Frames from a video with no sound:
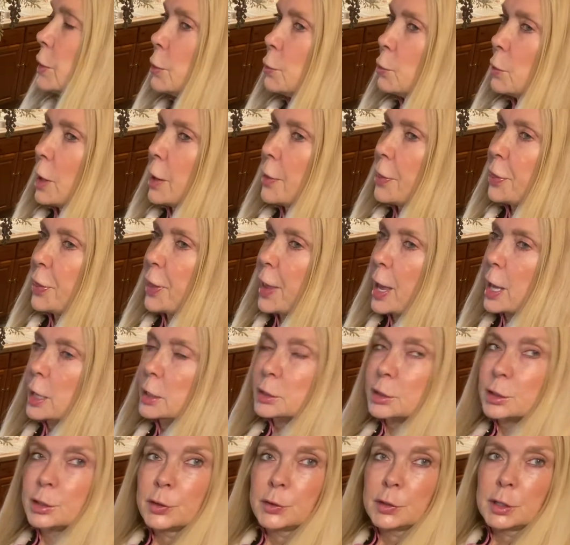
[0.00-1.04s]
want
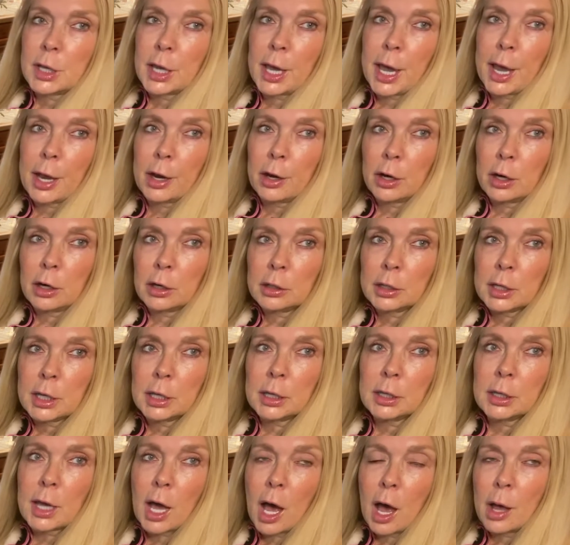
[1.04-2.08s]
that? So the air
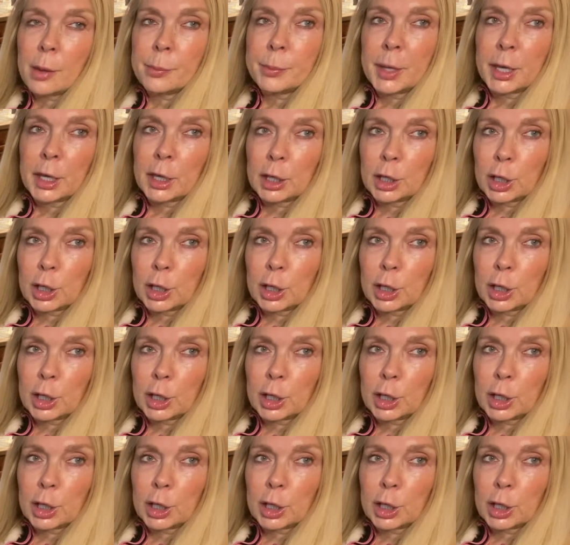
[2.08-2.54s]
can come and